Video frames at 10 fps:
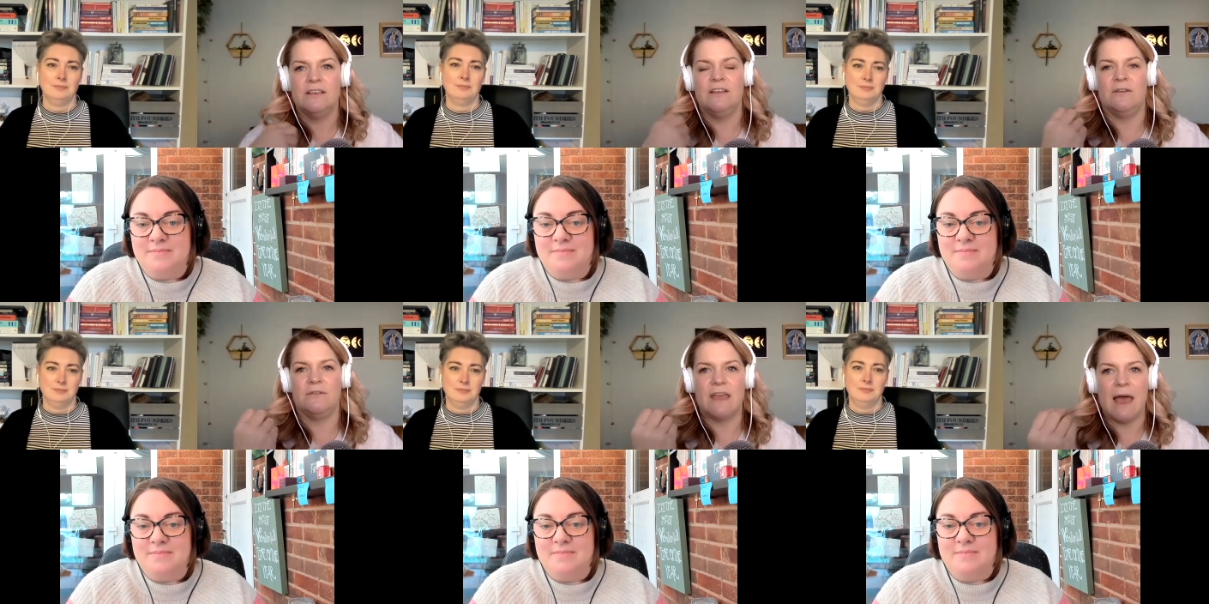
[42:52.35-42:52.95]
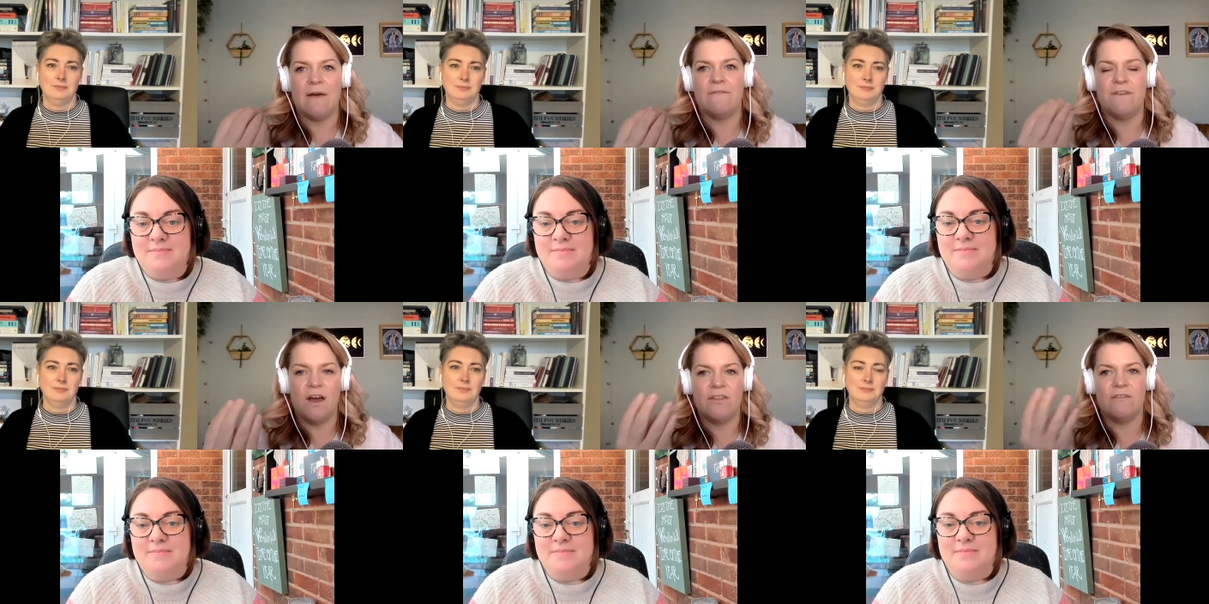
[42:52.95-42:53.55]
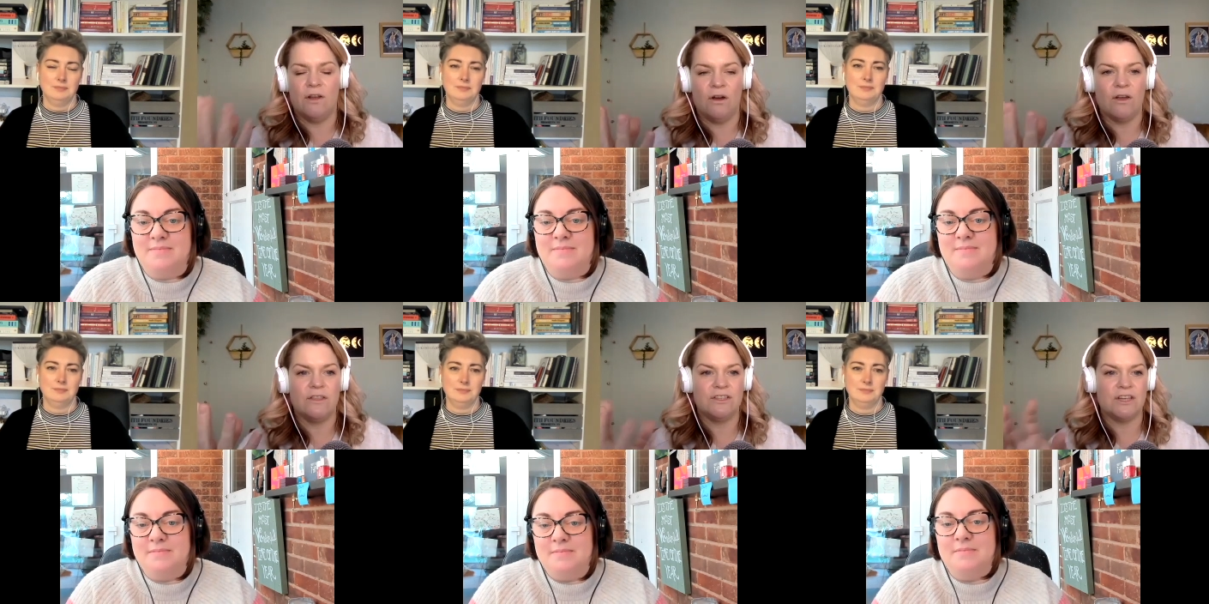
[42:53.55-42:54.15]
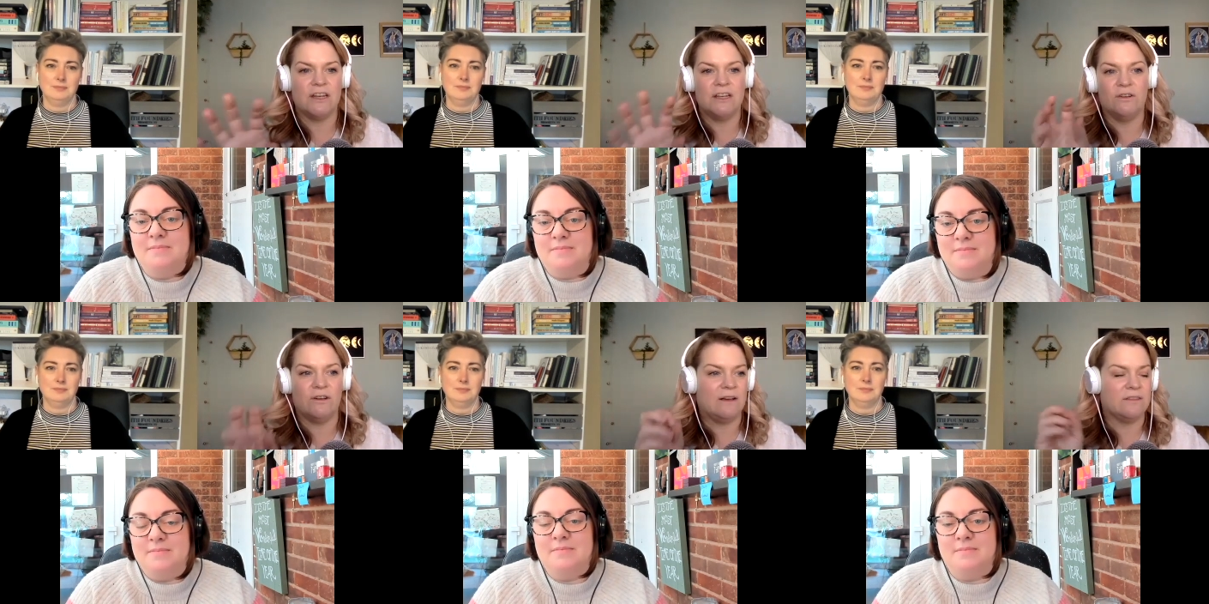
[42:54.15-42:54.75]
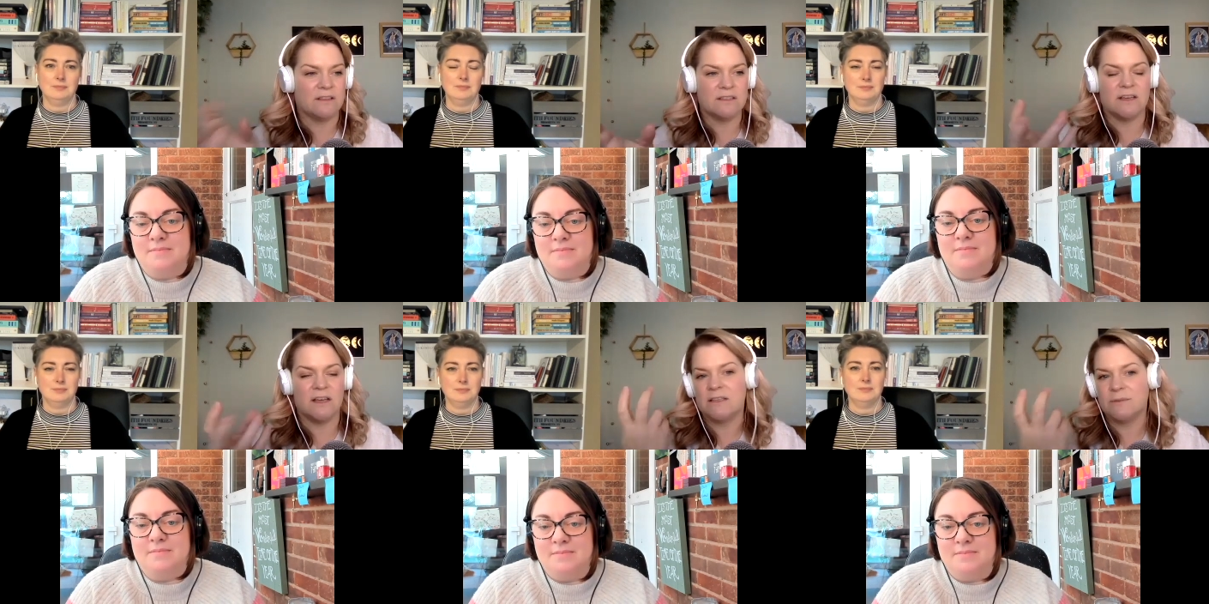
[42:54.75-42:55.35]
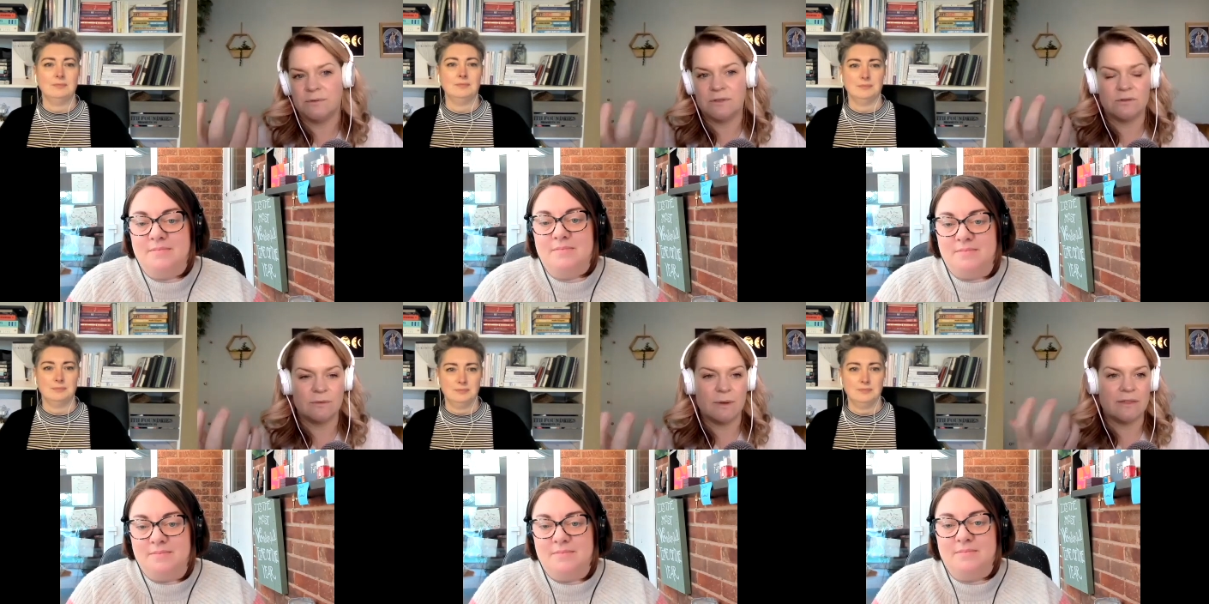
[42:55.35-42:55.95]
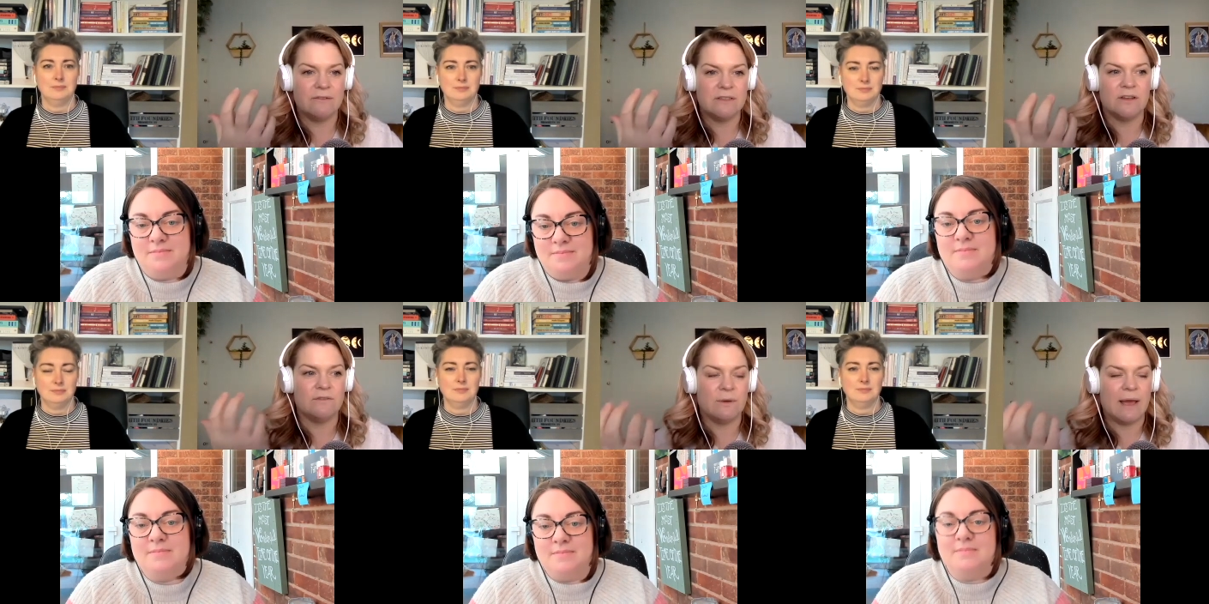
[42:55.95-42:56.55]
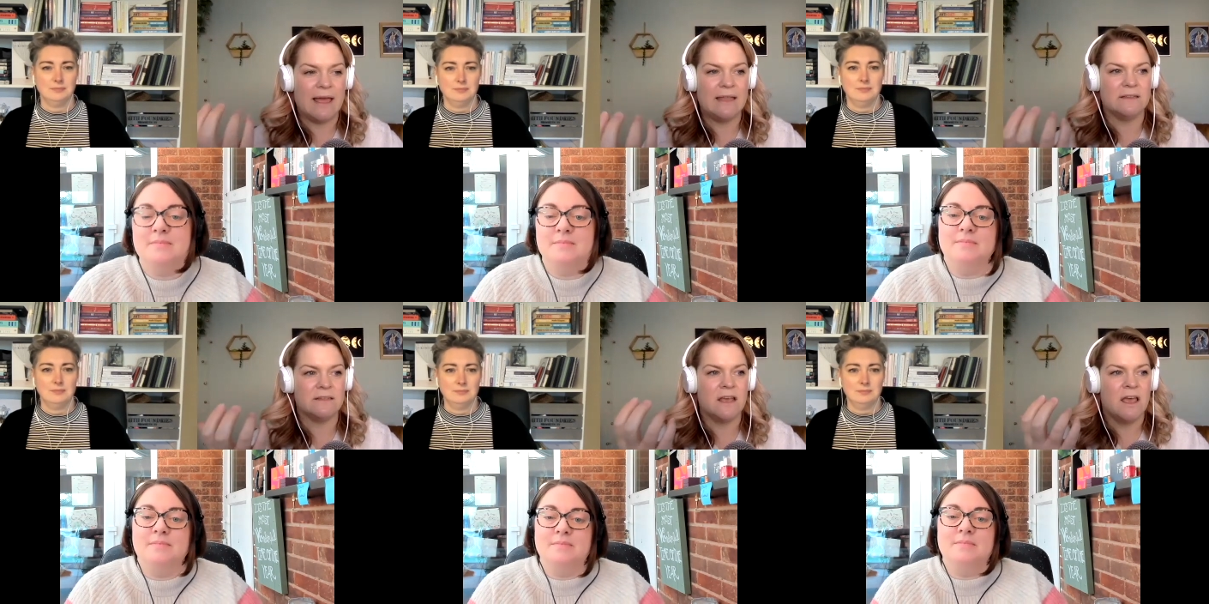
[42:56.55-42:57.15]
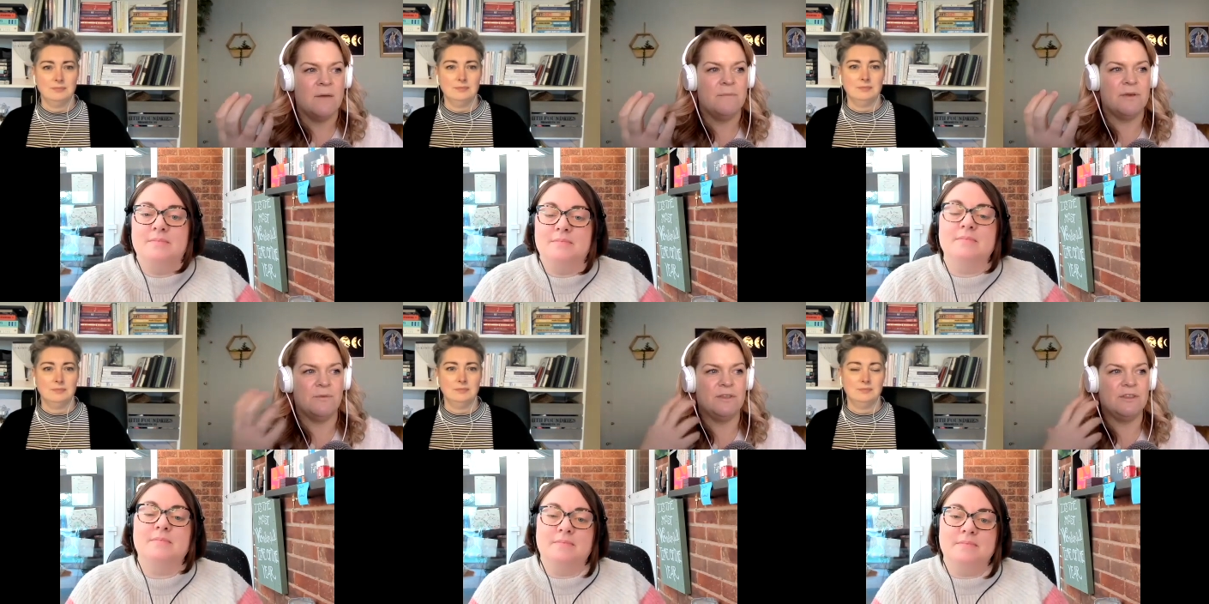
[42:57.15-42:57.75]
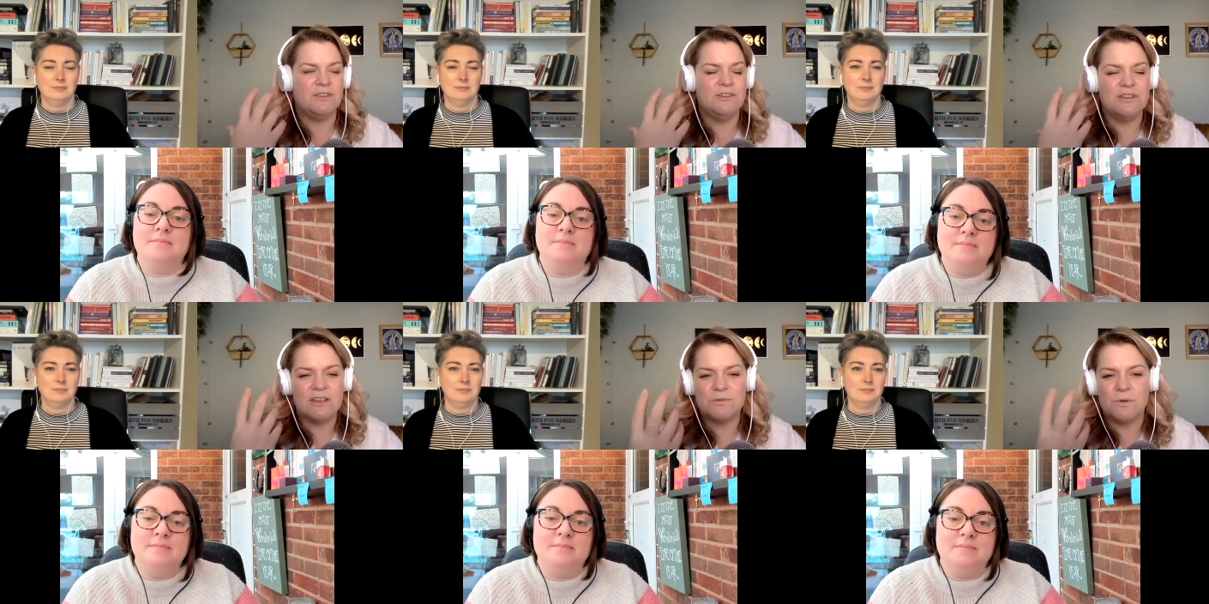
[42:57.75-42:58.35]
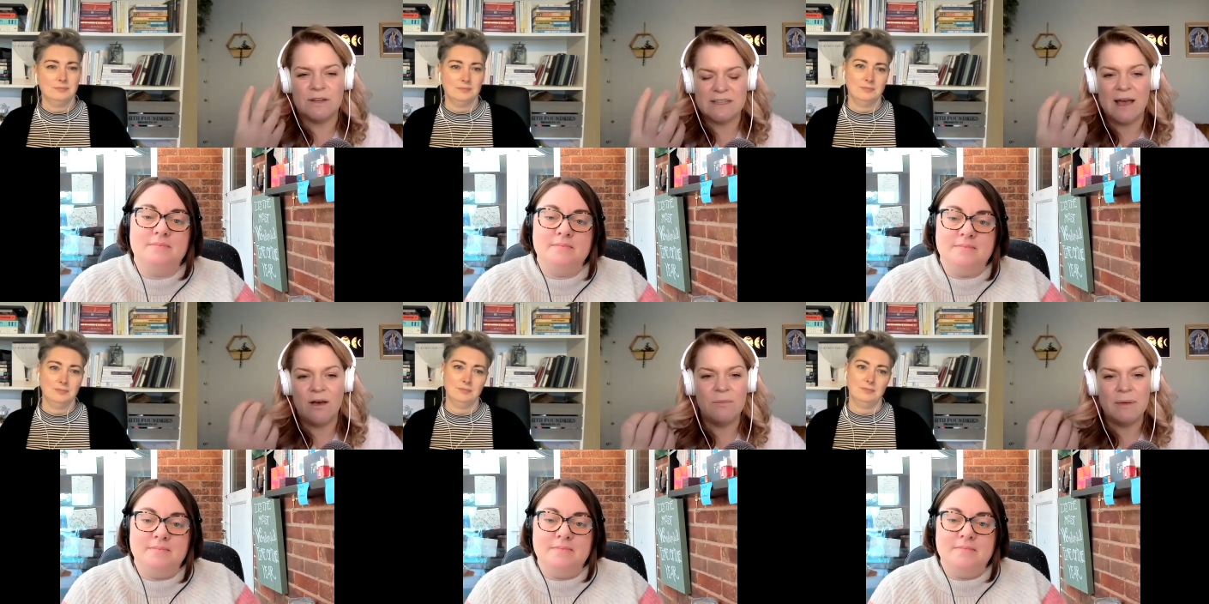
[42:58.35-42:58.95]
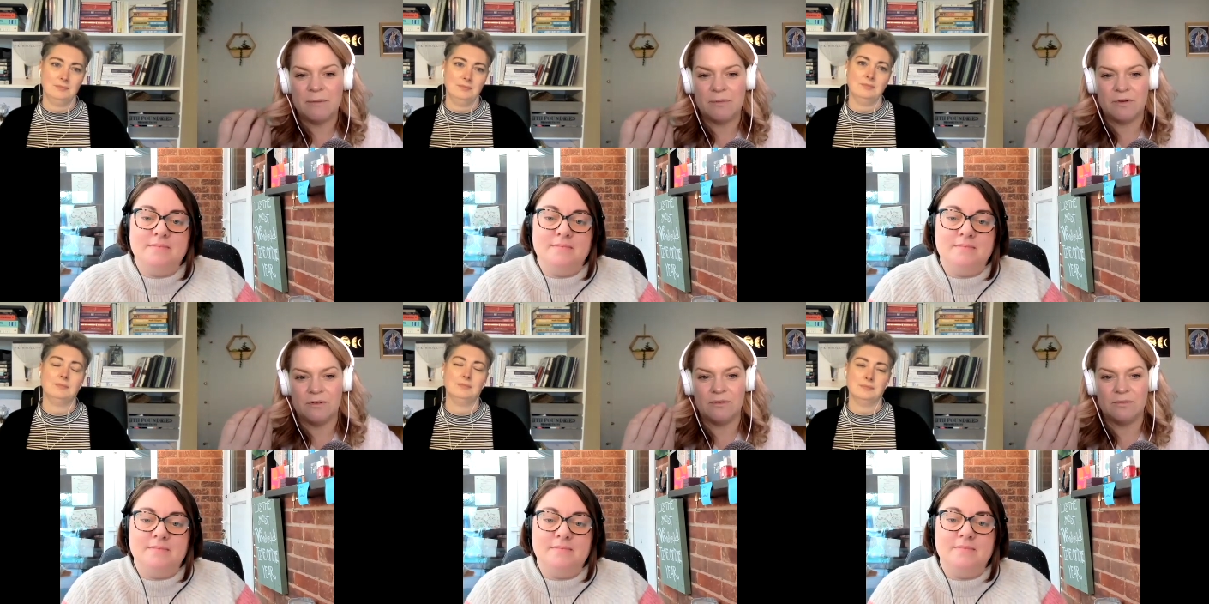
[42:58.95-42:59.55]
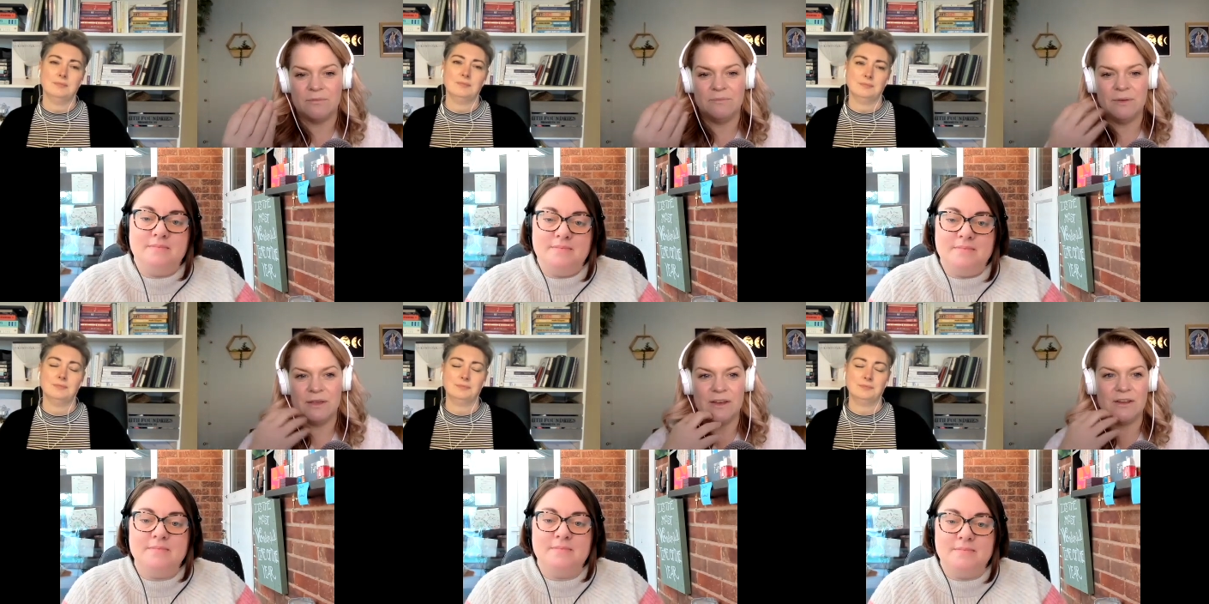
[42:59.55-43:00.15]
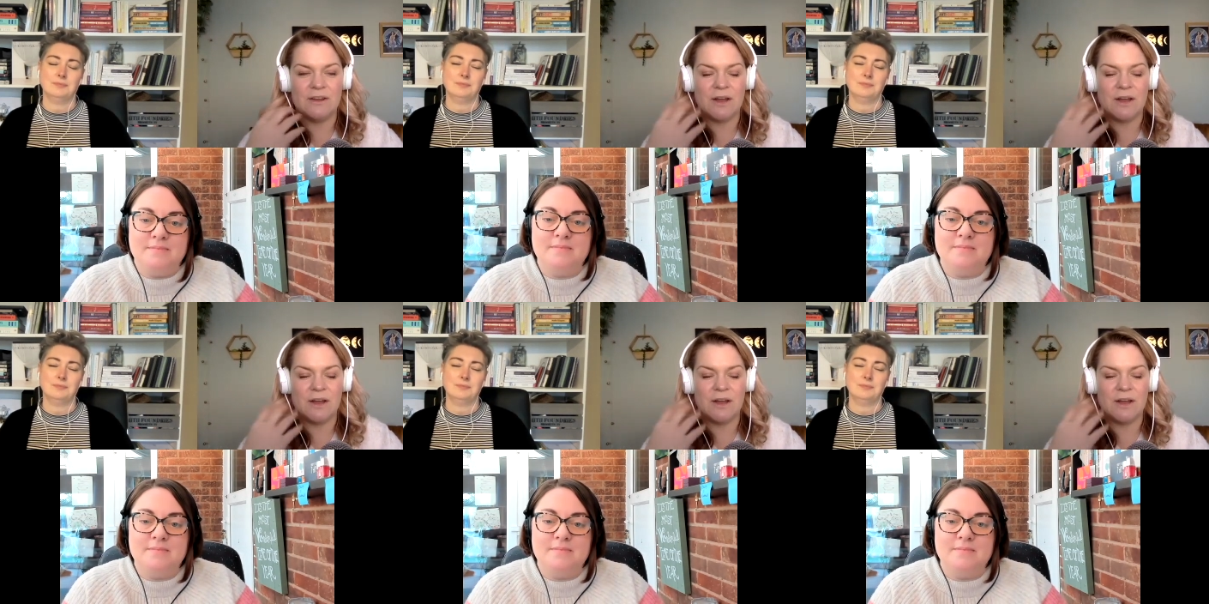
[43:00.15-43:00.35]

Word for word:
Speaker 1: you know get further along in the journey not out the other side because we always talk about there is no real end but we just want to tell people but you know you mm. don't